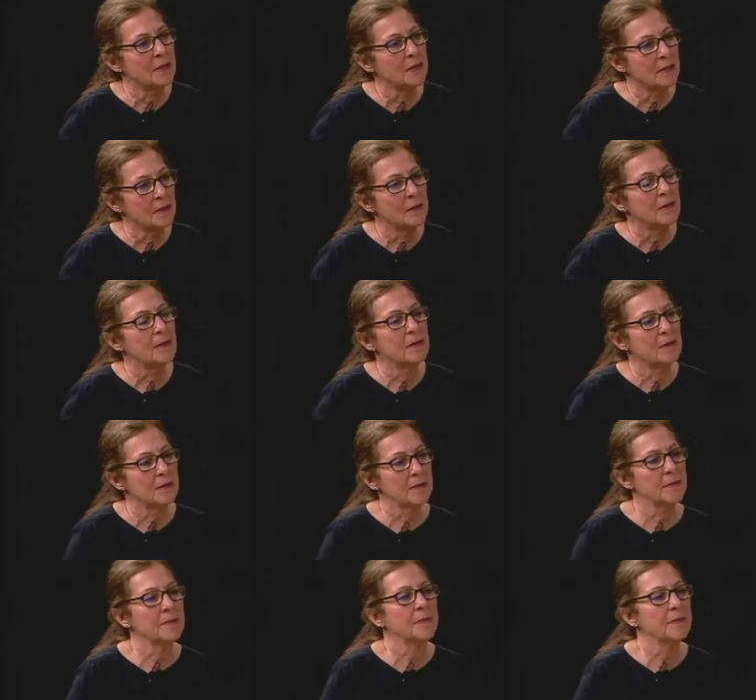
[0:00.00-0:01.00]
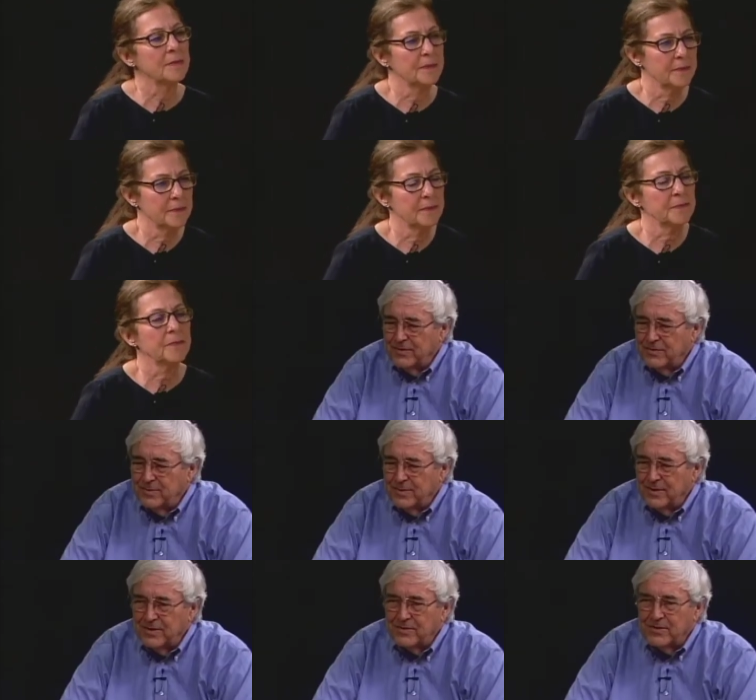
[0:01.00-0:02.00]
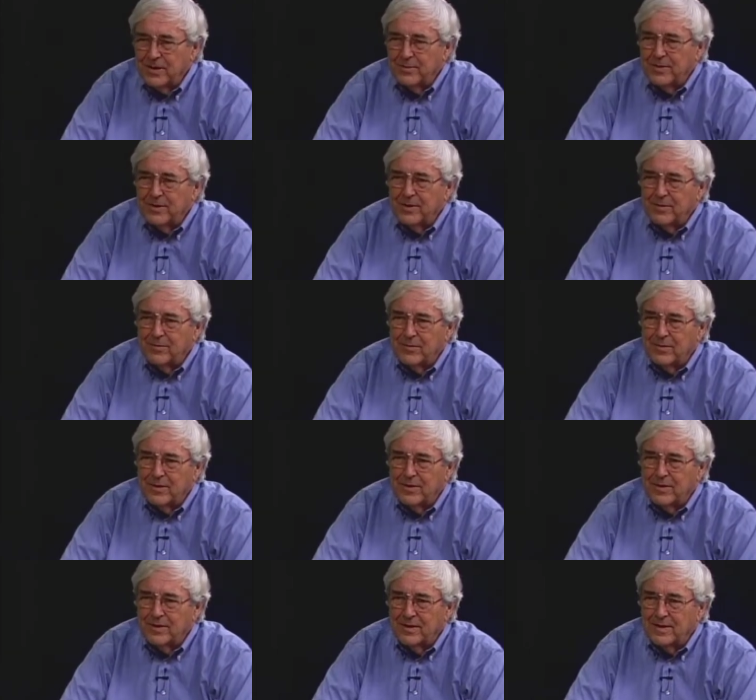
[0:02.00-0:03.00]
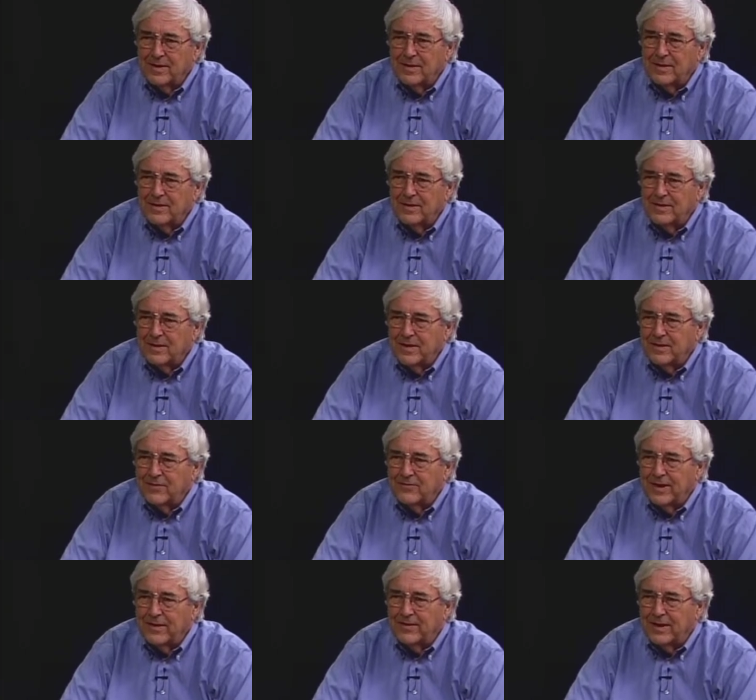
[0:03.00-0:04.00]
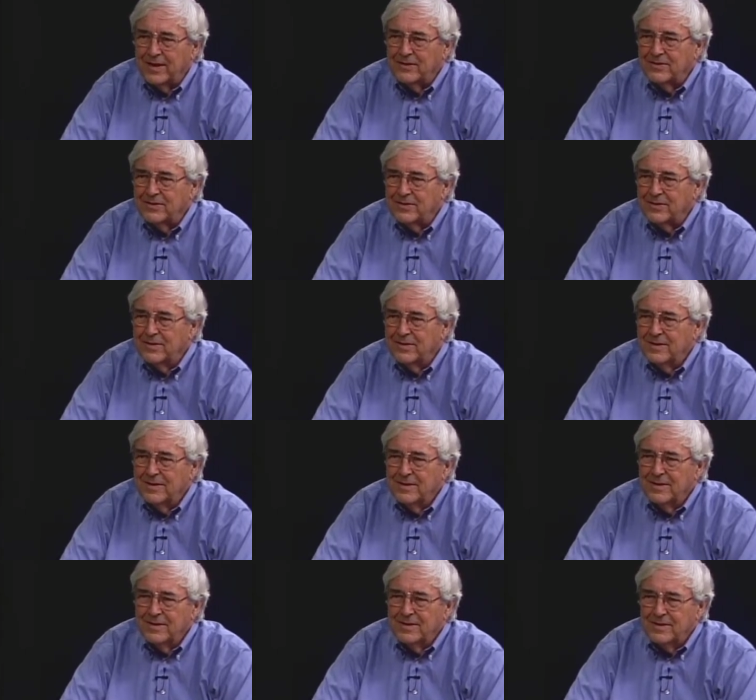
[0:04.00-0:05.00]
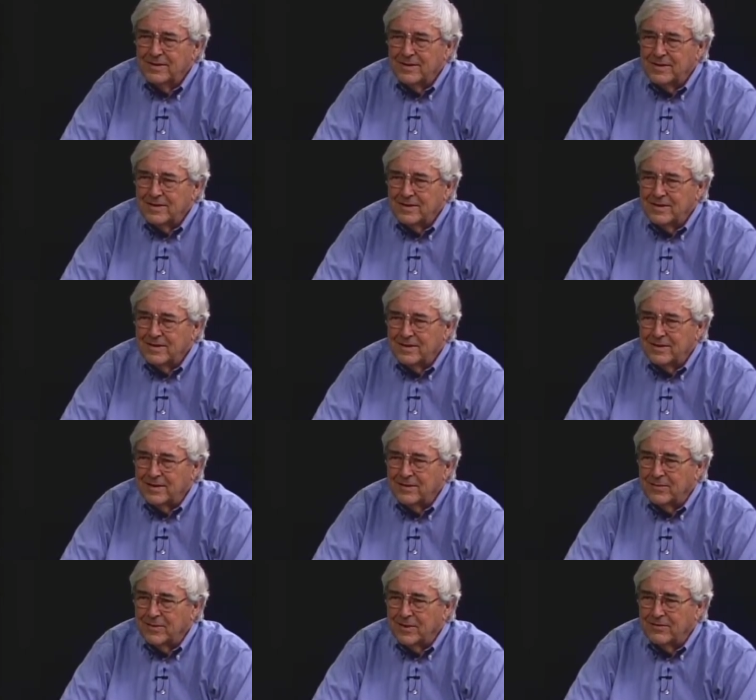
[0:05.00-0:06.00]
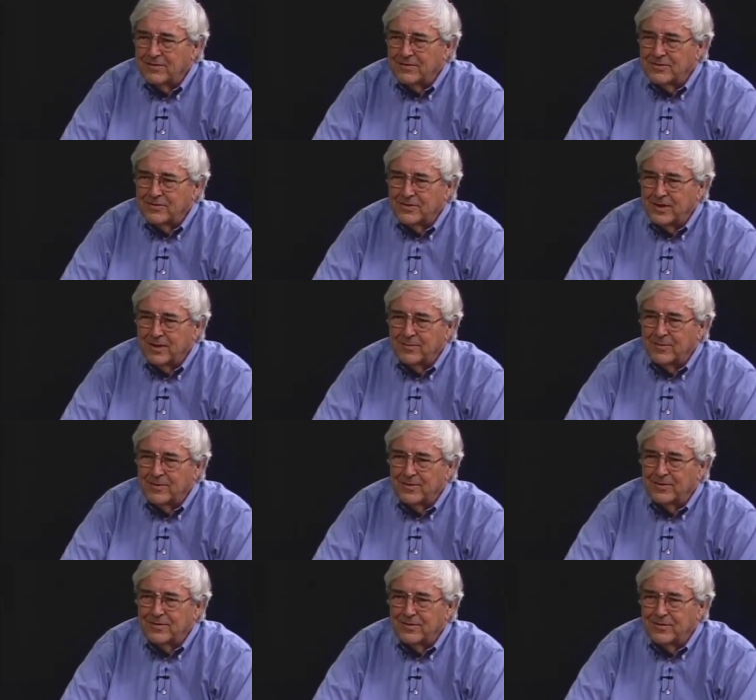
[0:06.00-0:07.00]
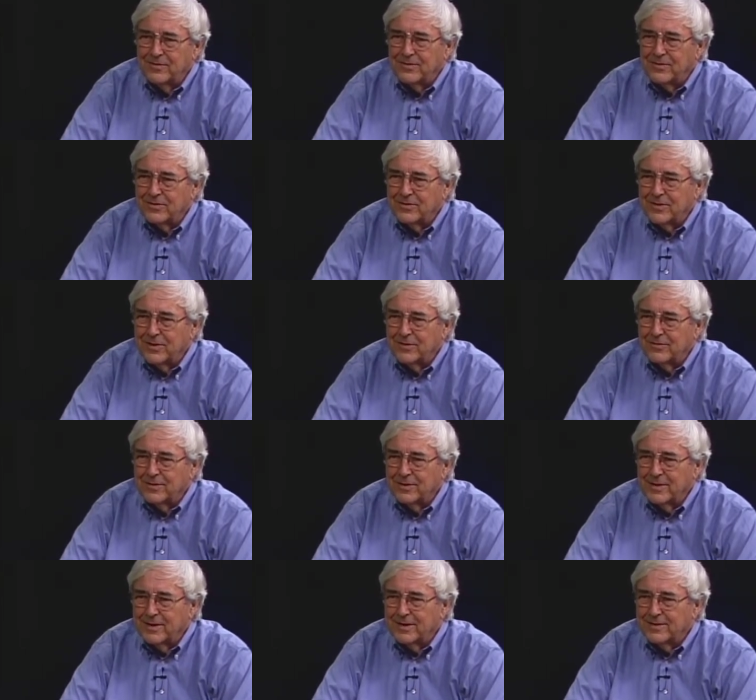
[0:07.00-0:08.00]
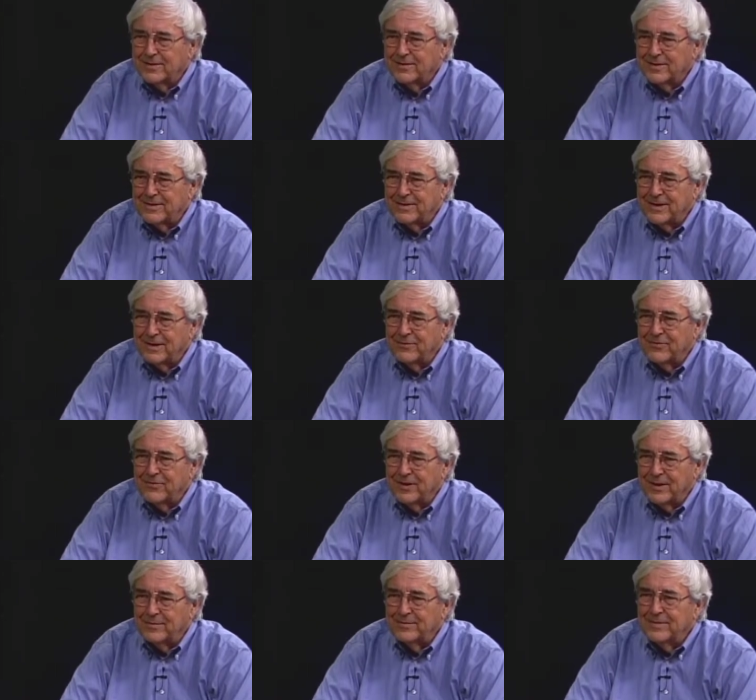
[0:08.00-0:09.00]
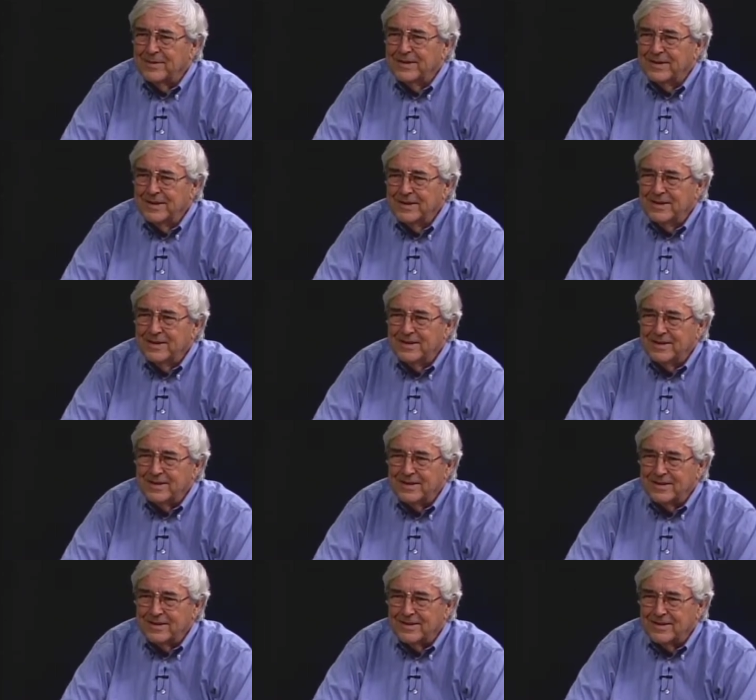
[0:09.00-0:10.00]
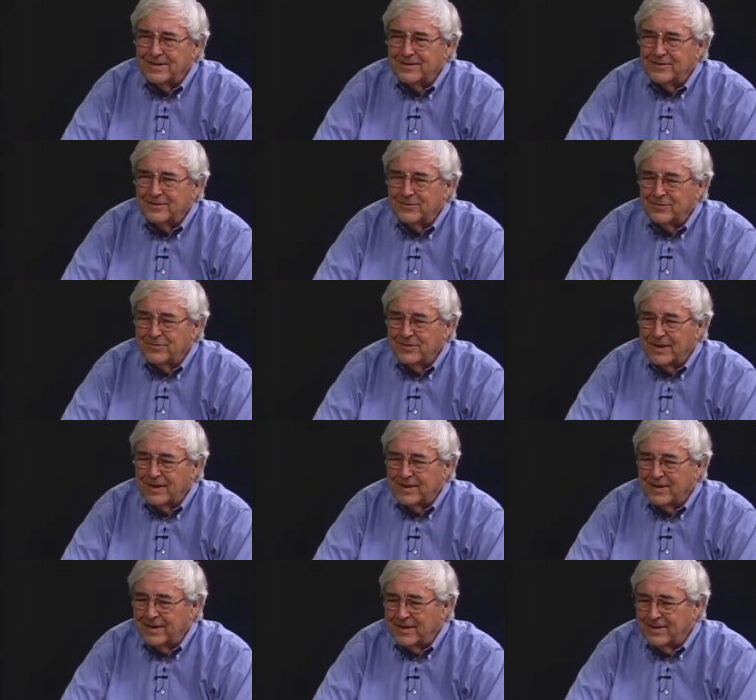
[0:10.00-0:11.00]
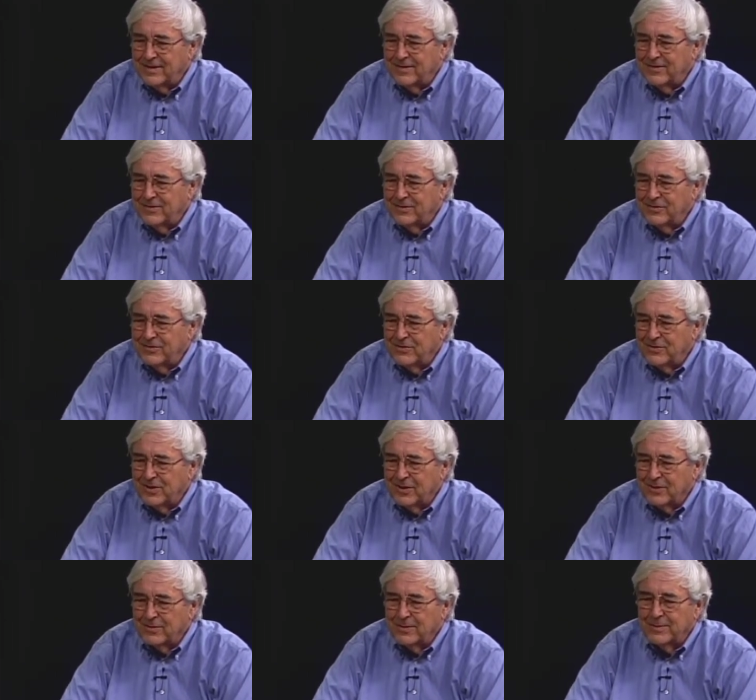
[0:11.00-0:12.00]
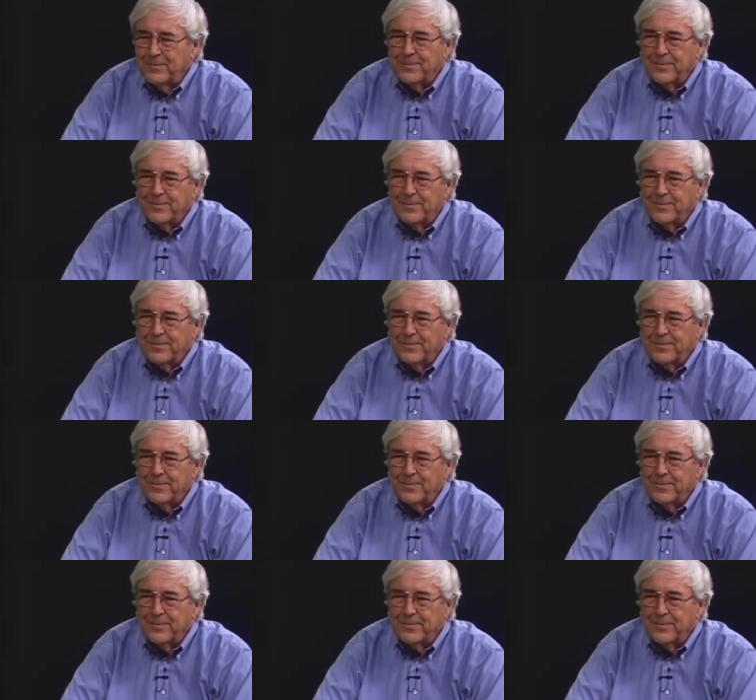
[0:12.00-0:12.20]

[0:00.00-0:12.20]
my cousin Dick Miller, who used to be the chairman of the board and the, and the foundation, and he did a marvelous job with he Chautauqua sure in that time frame. Yeah. And uh, is dedicated to Chautauqua.